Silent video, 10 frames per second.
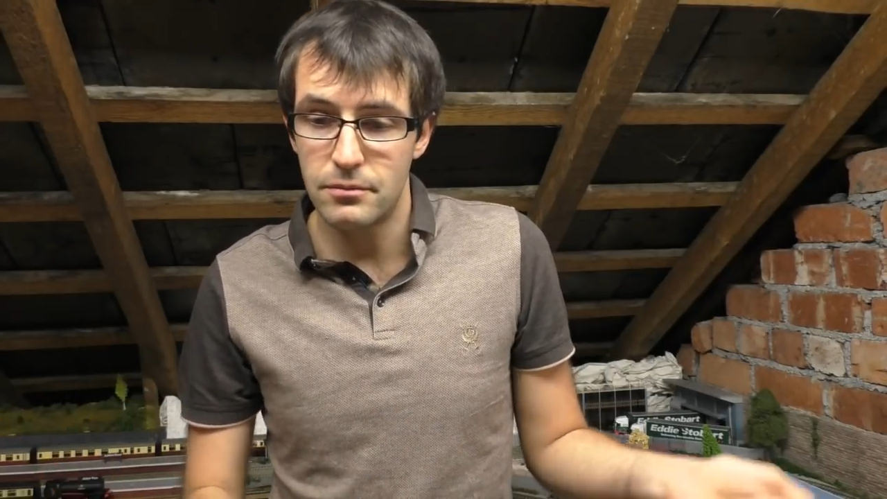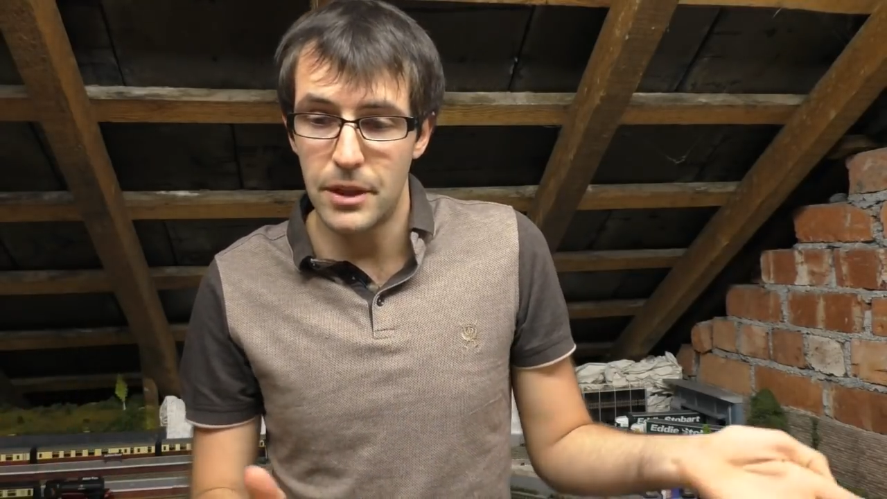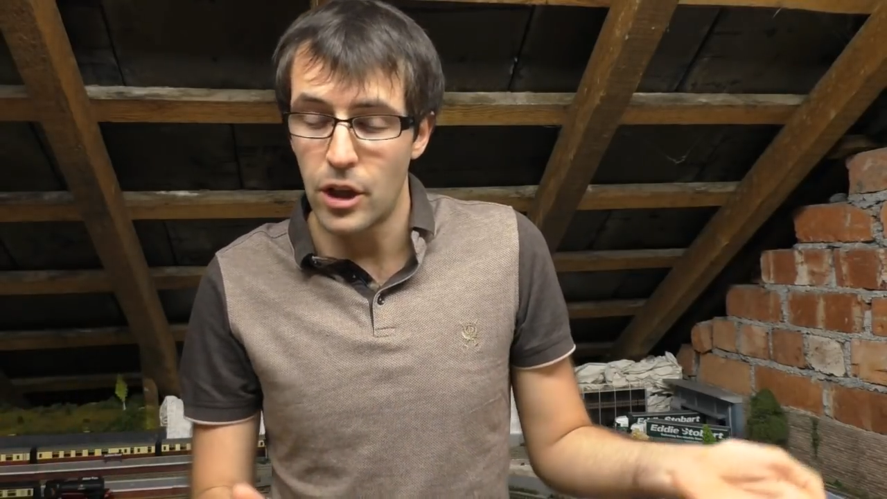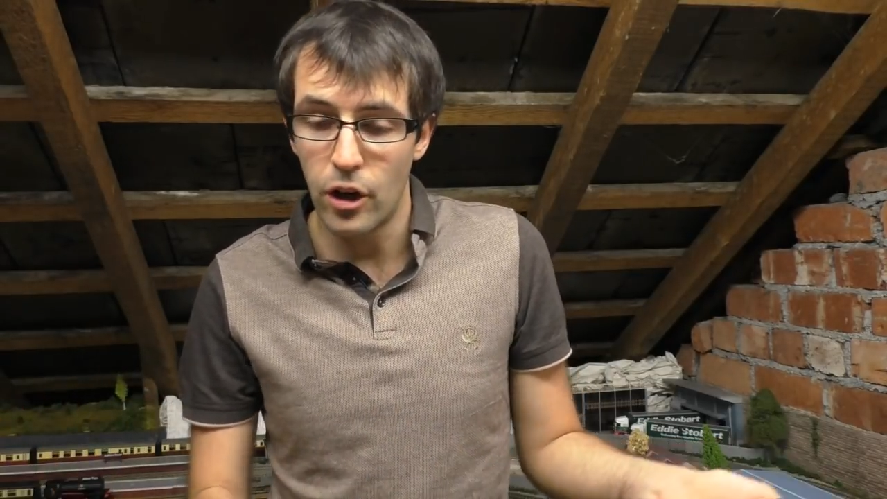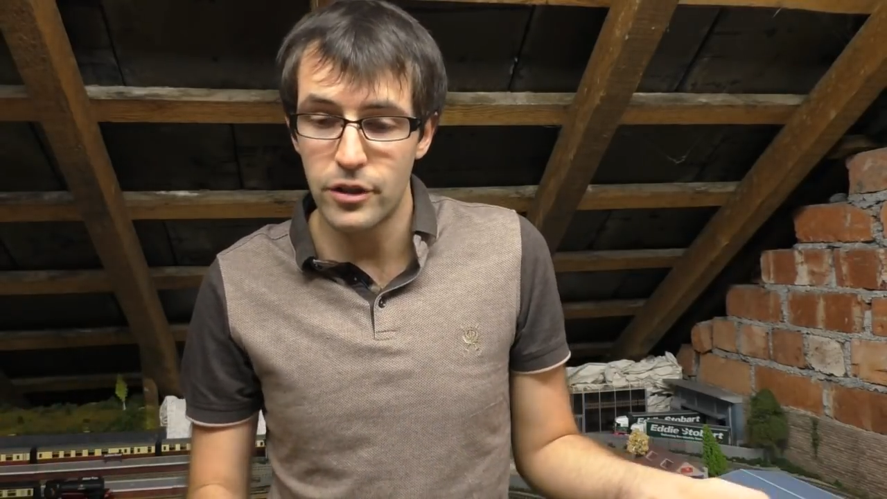
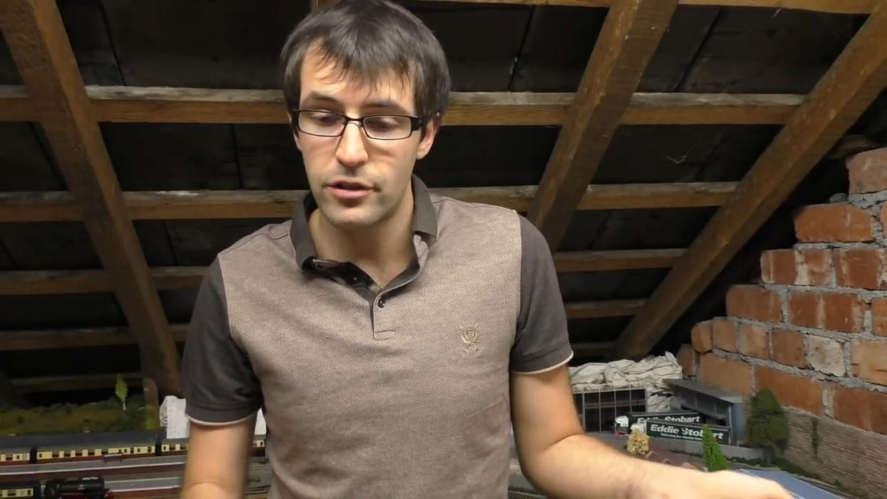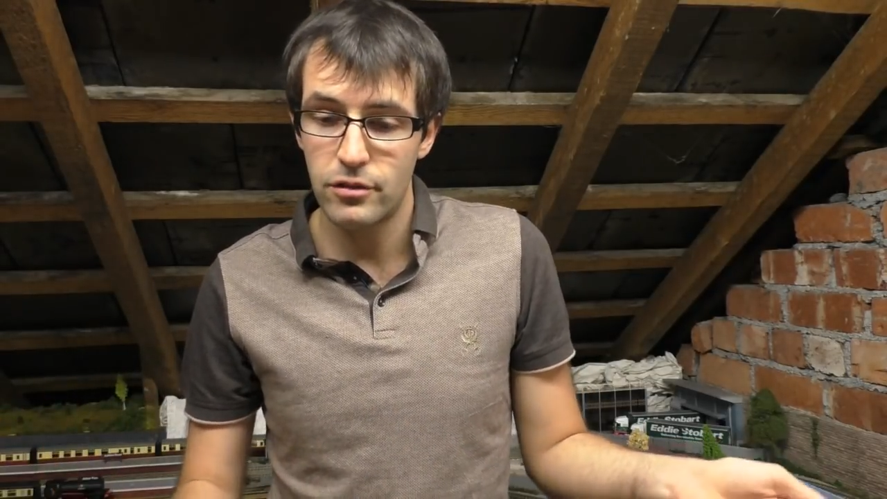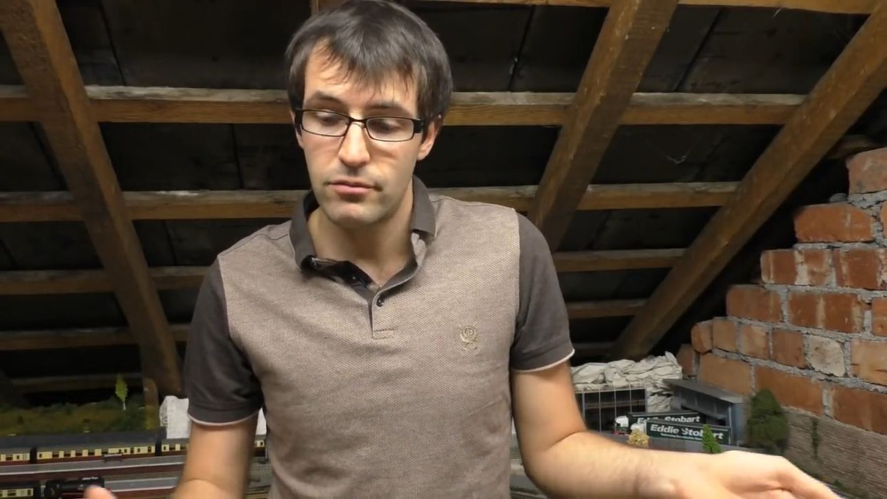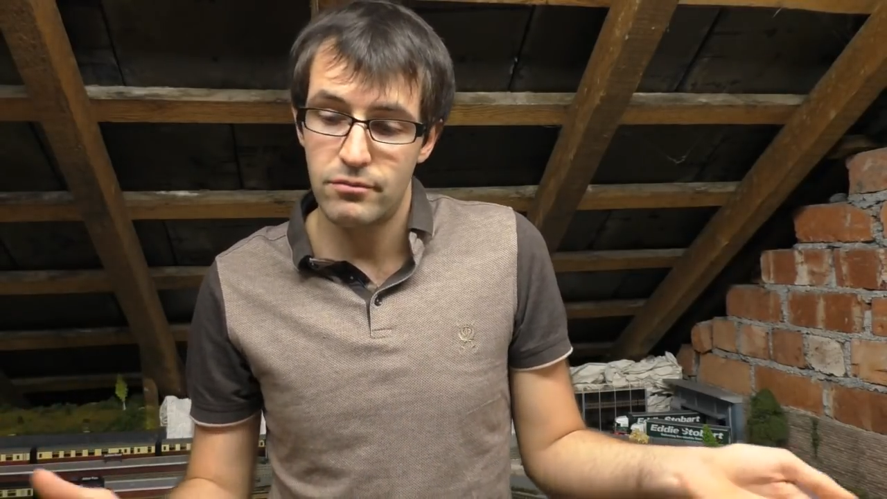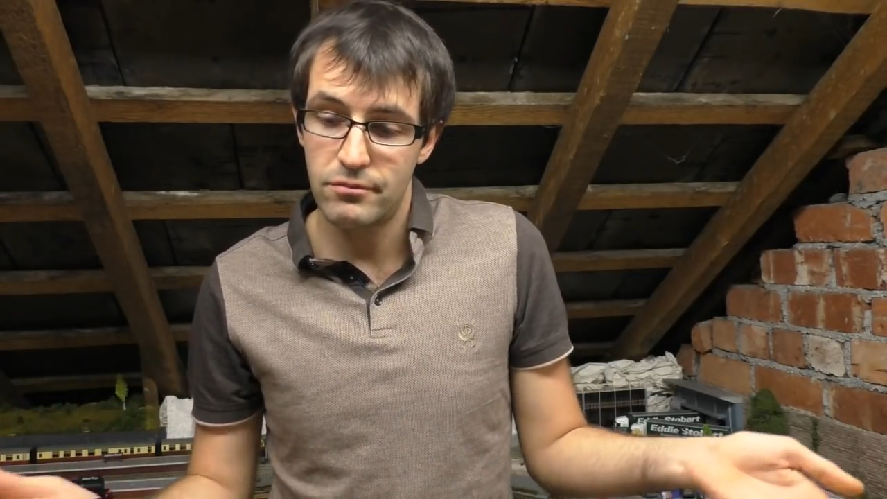
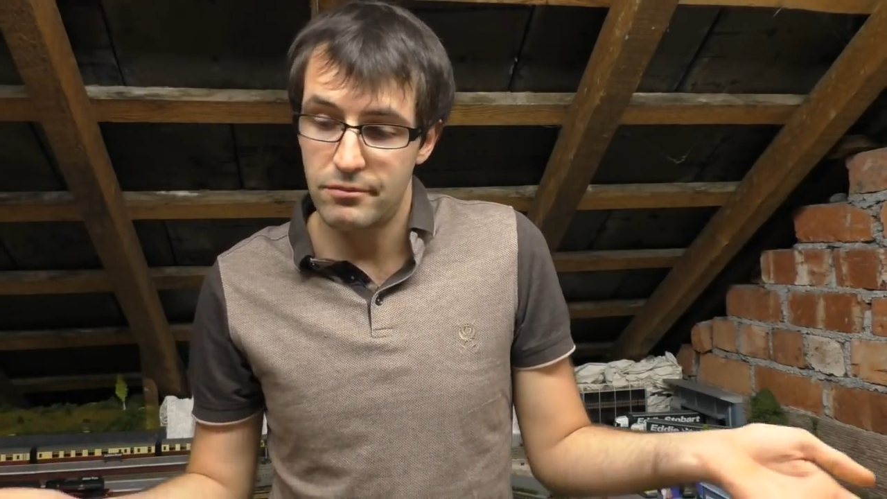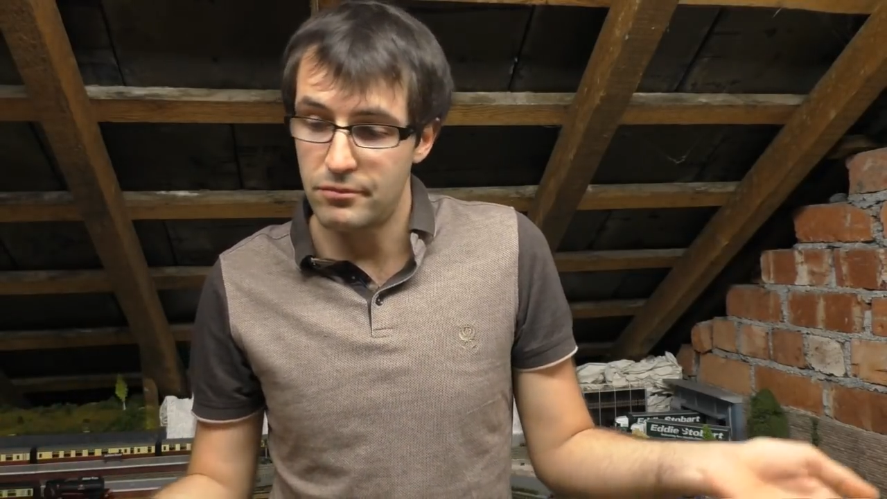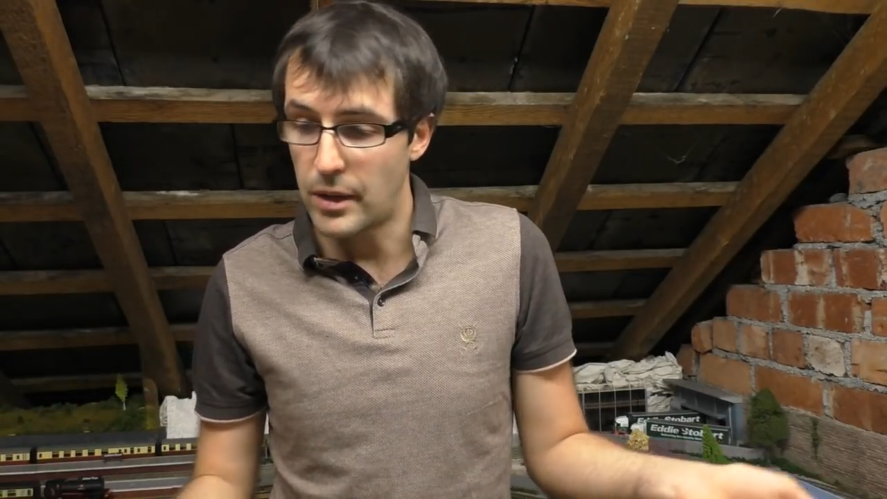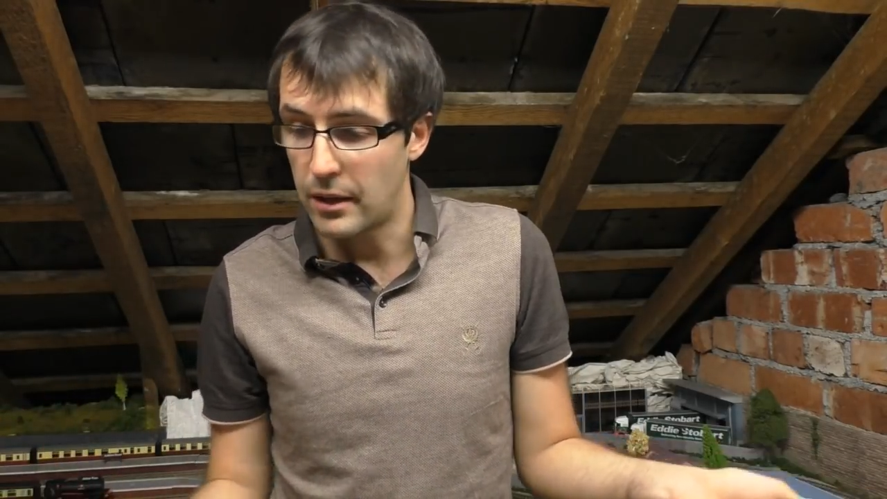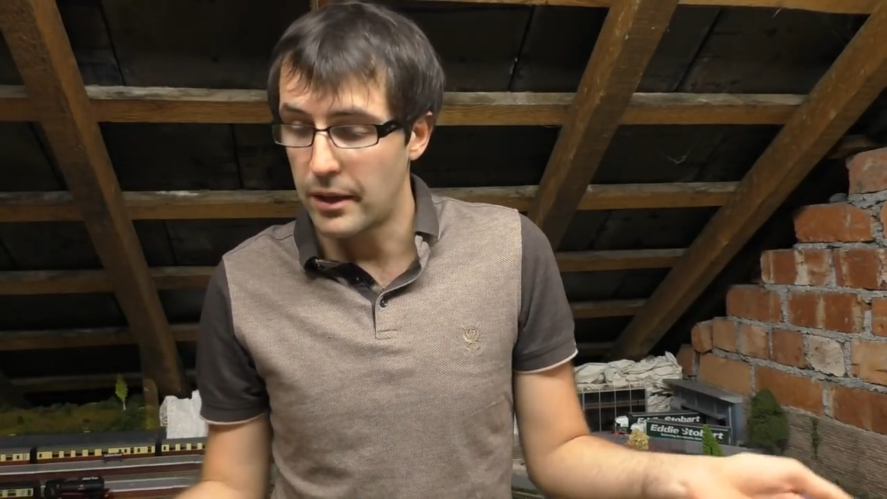because,
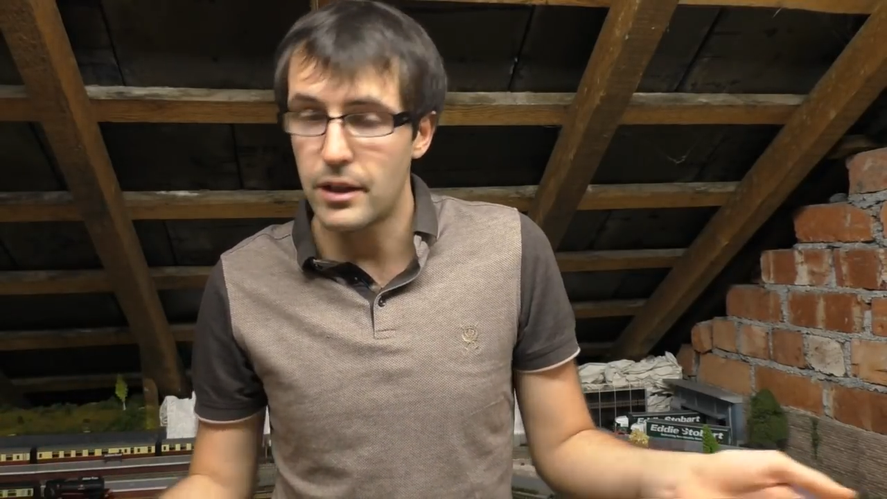well,